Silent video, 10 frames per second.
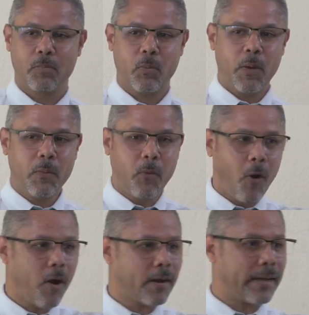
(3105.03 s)
We
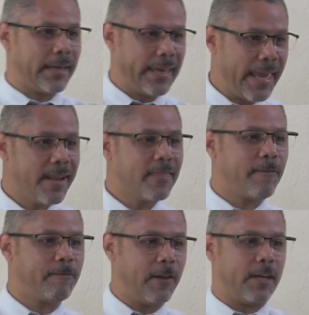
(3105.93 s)
walk in the
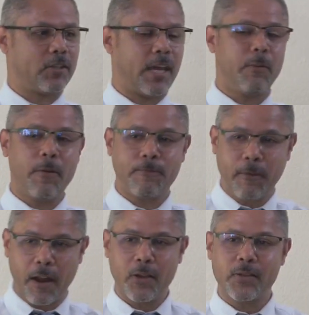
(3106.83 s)
flesh and we
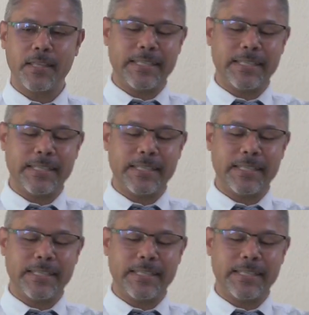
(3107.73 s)
follow the